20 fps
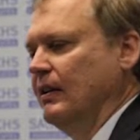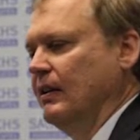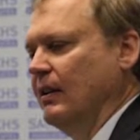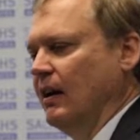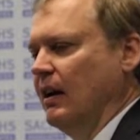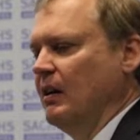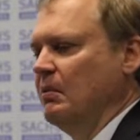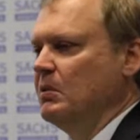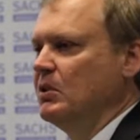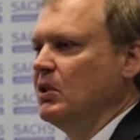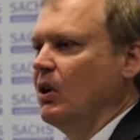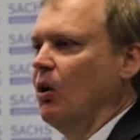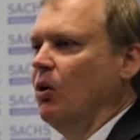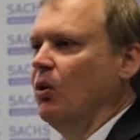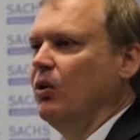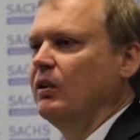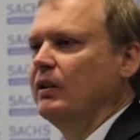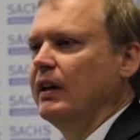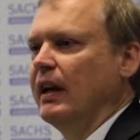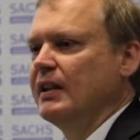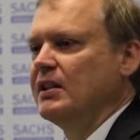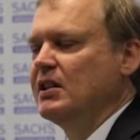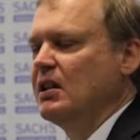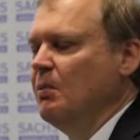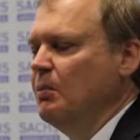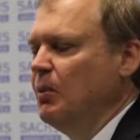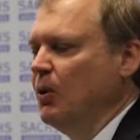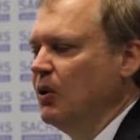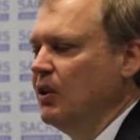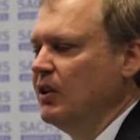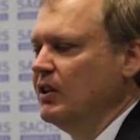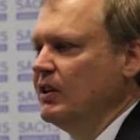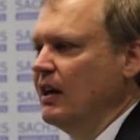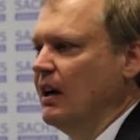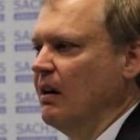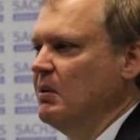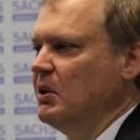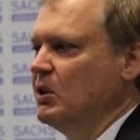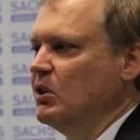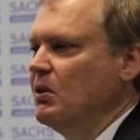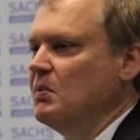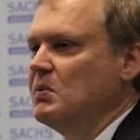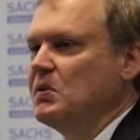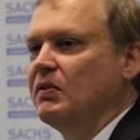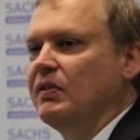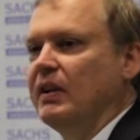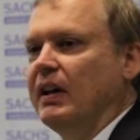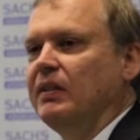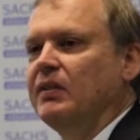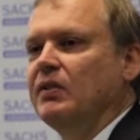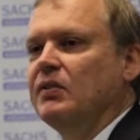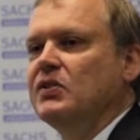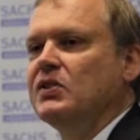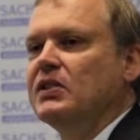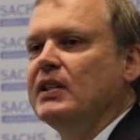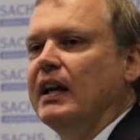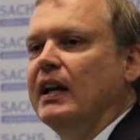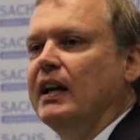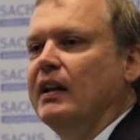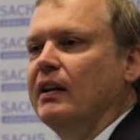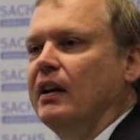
I'm told, at some point in time in terms of length of stay in